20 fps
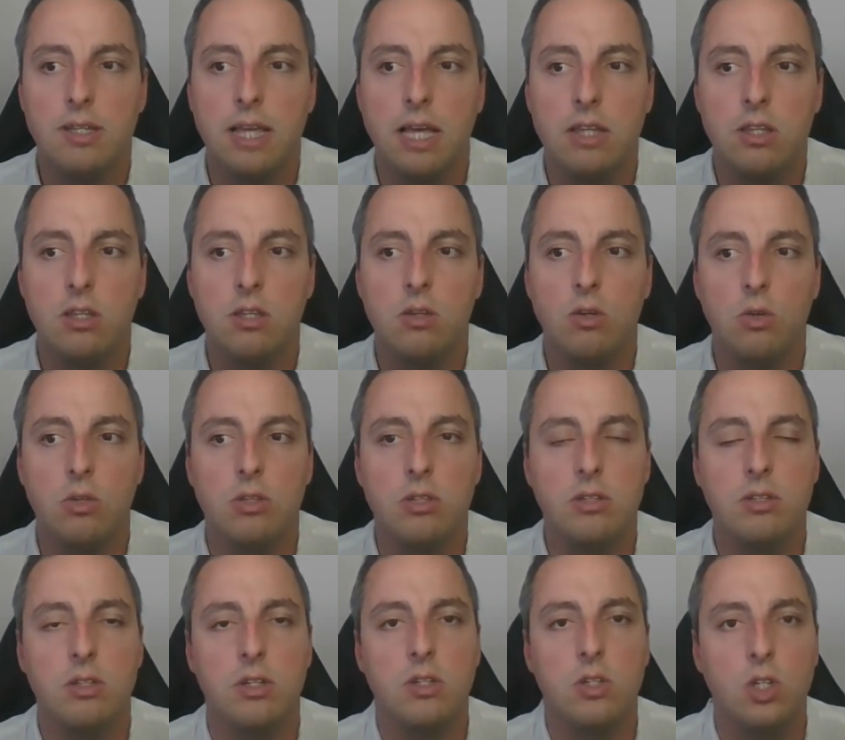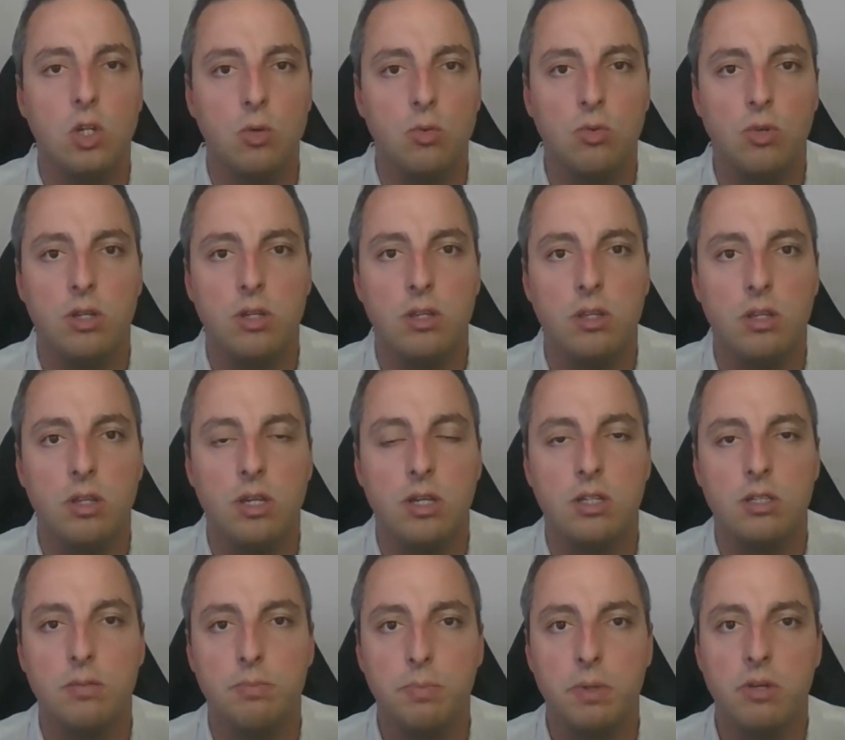that autistic children
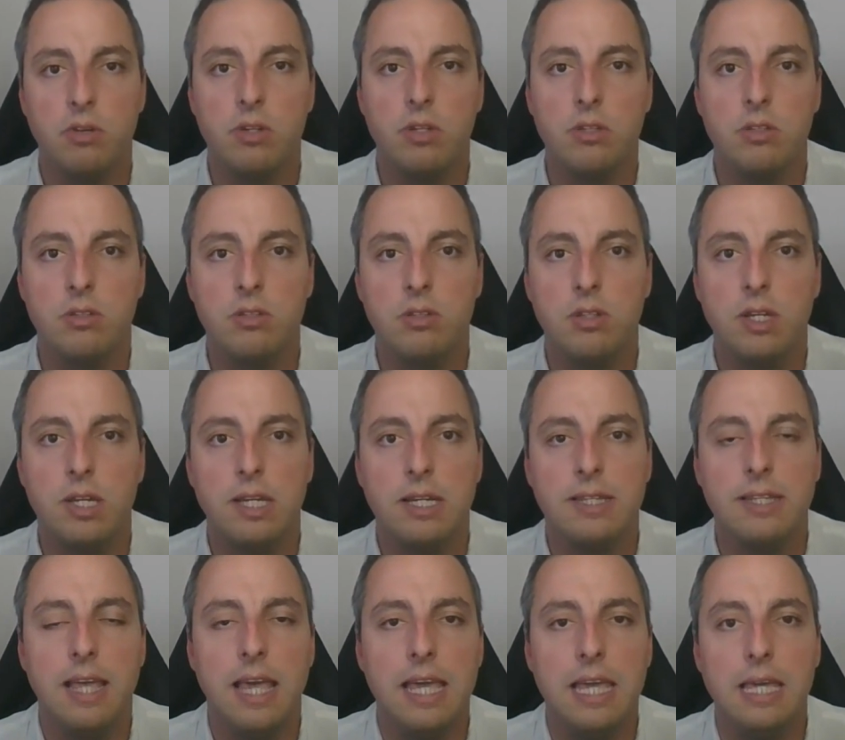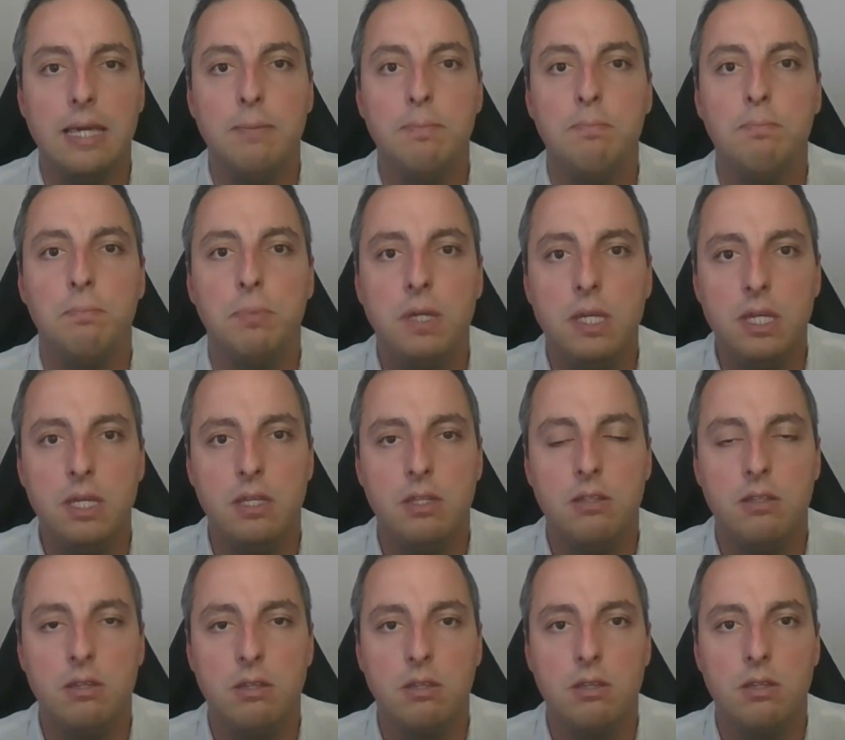experience, they
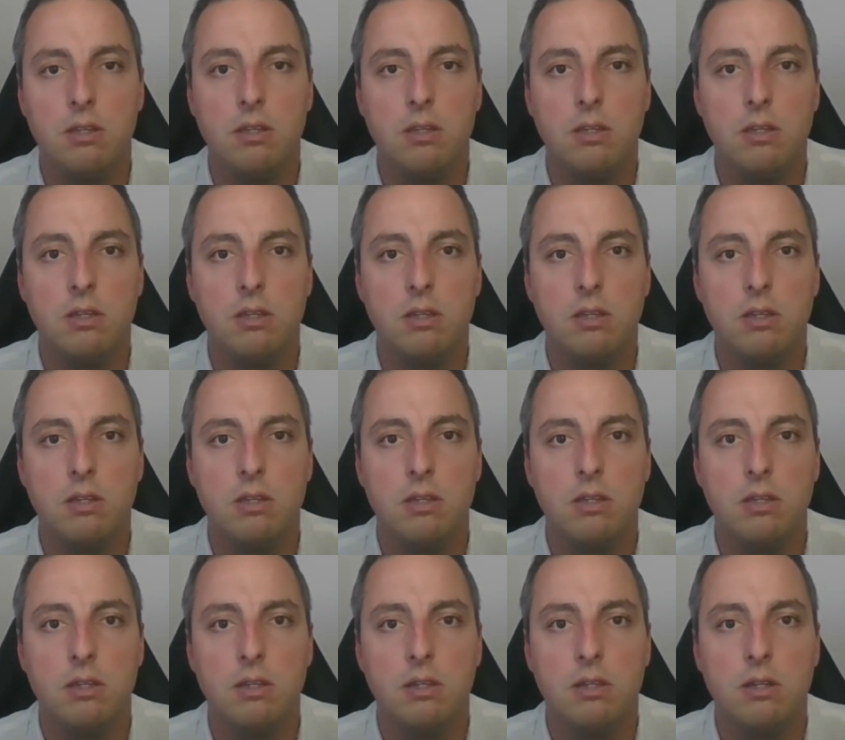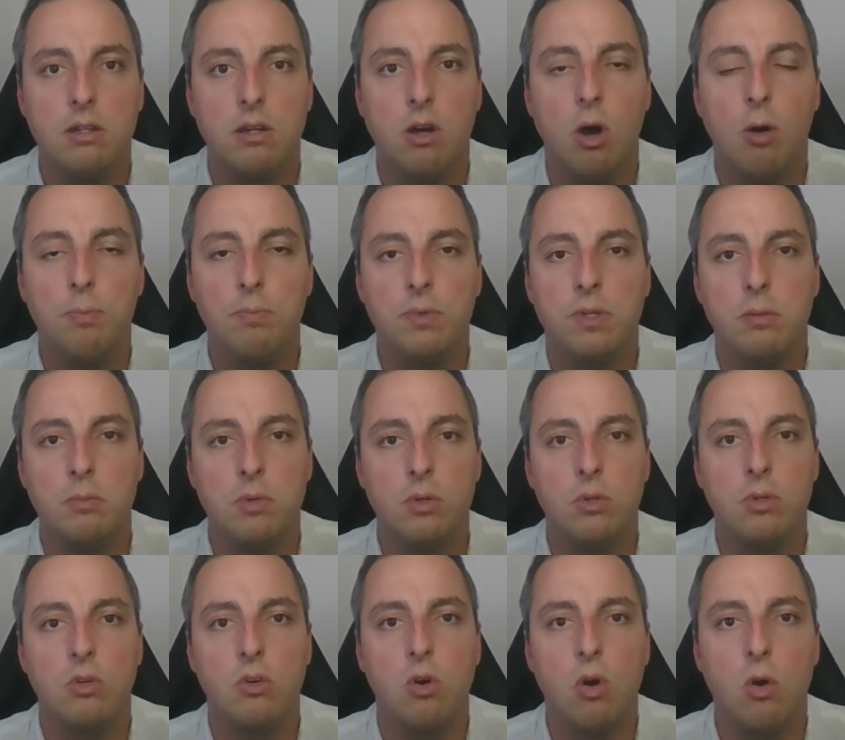impede
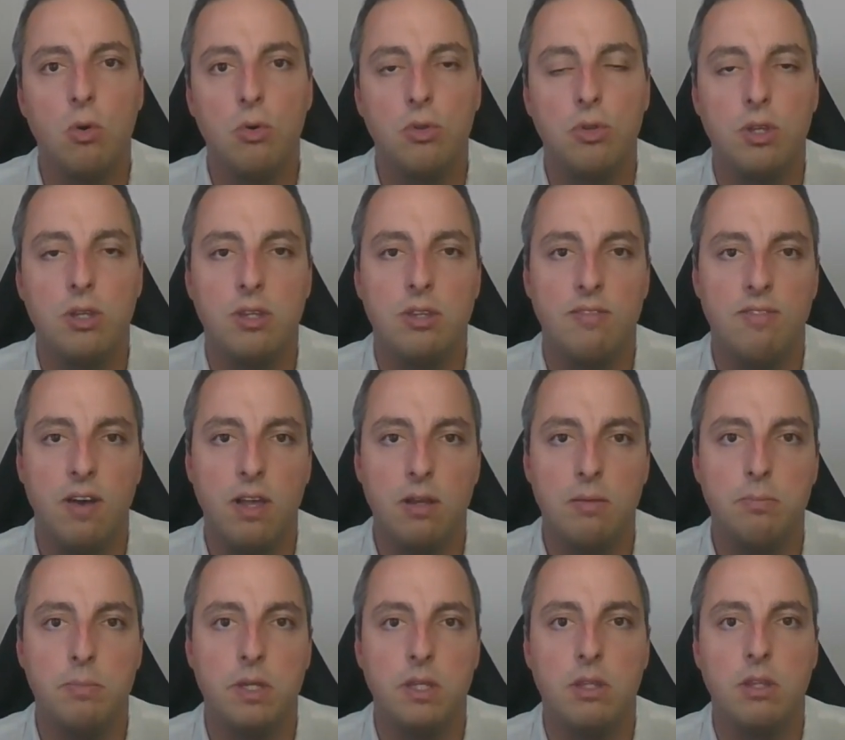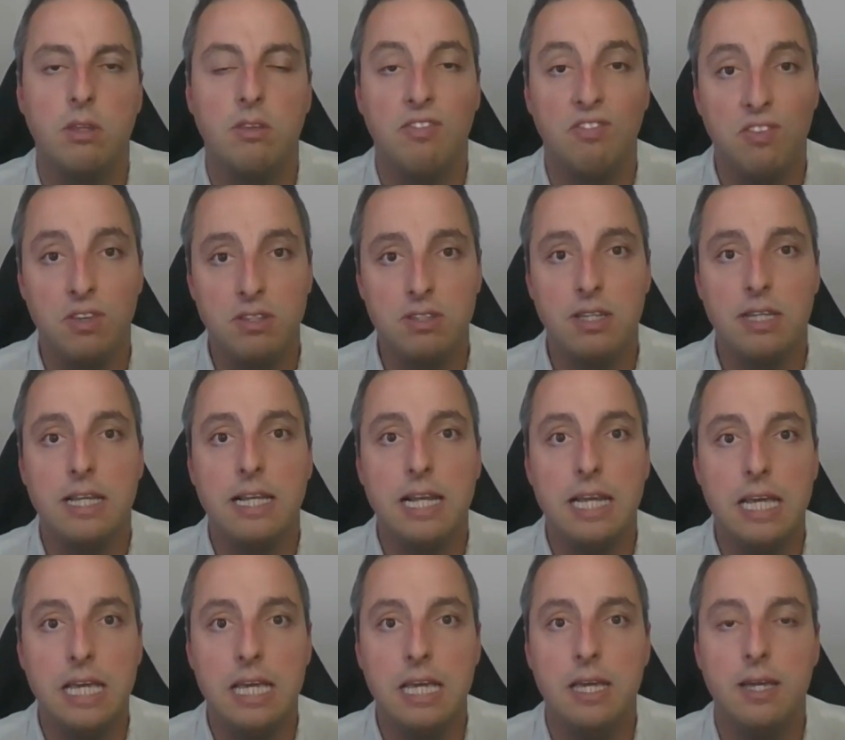optimal growth and development
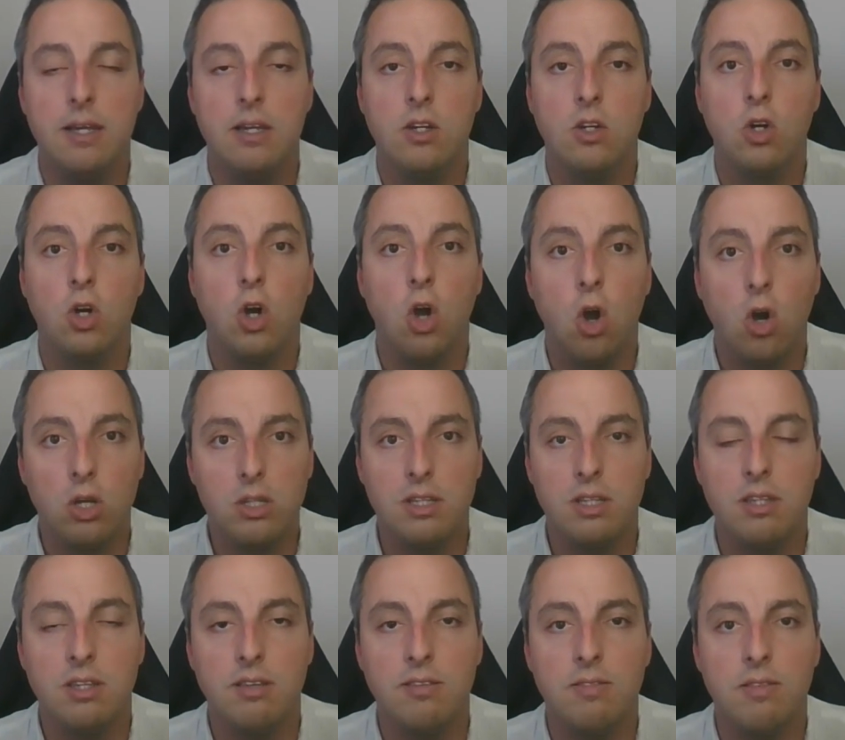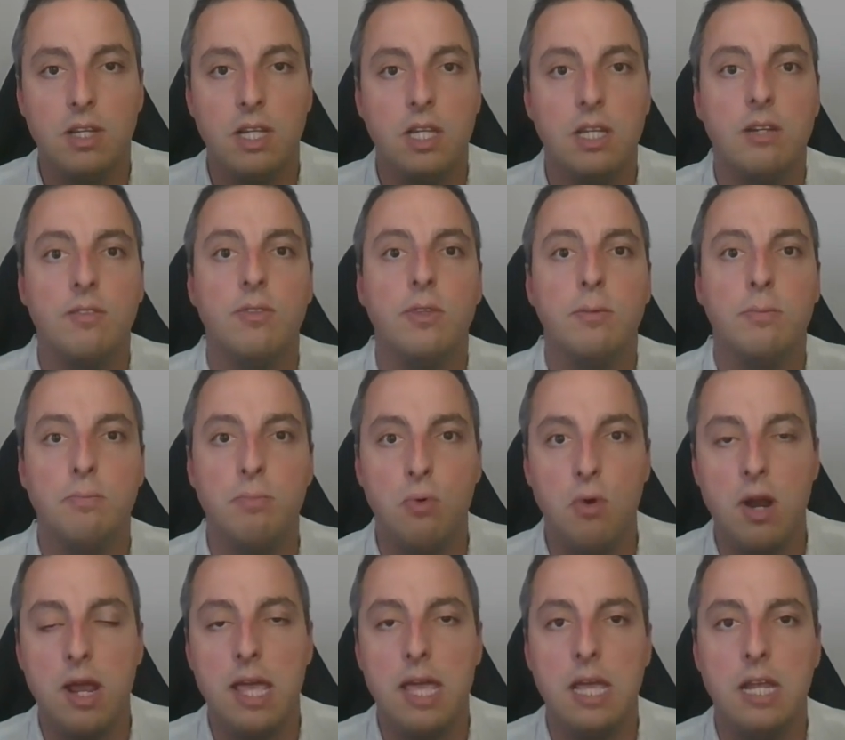physically, cognitively, of the
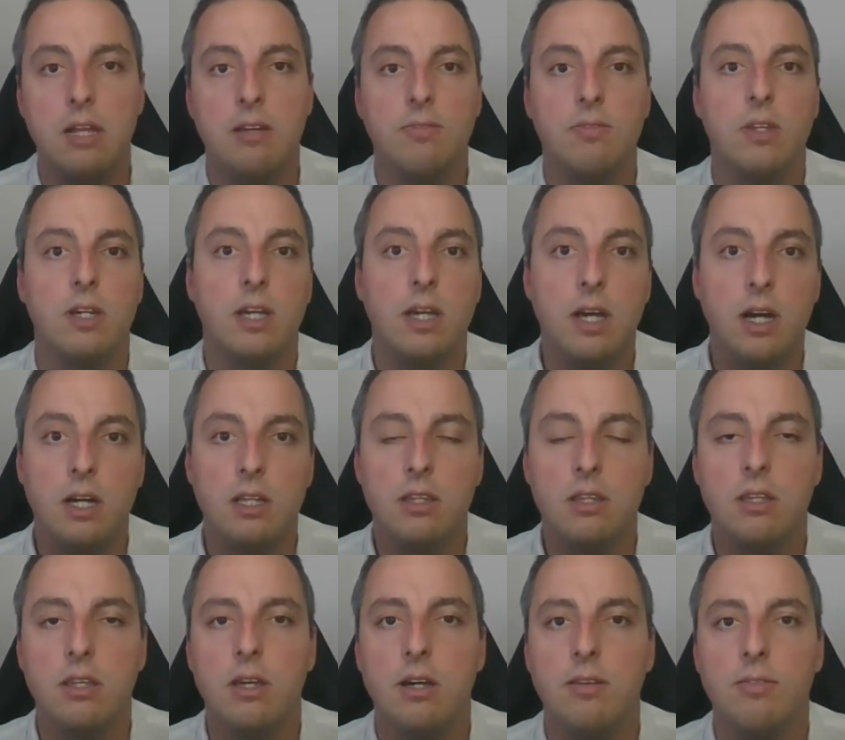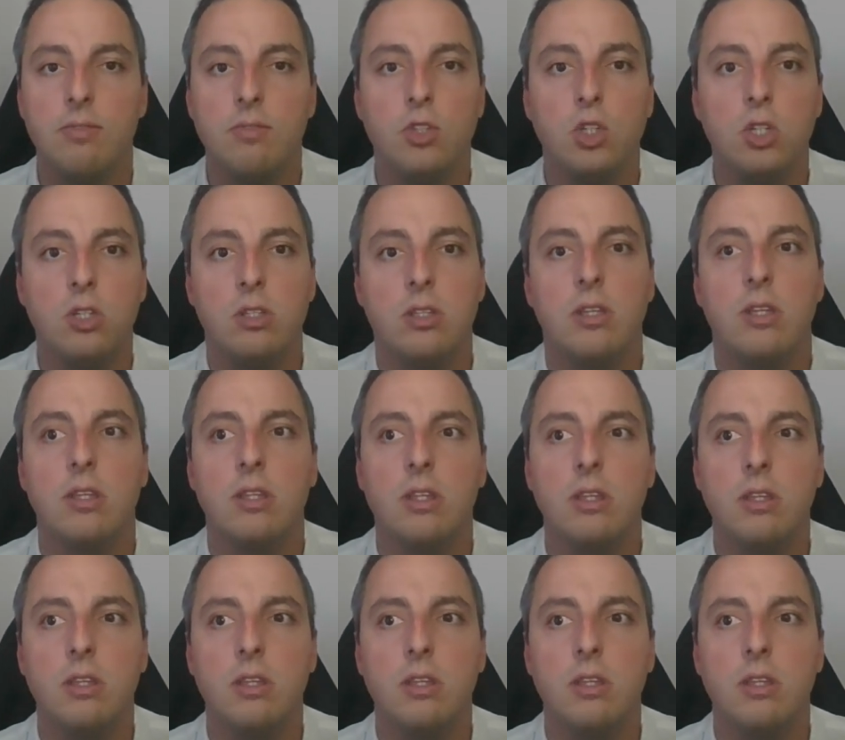brain, of the gut, of just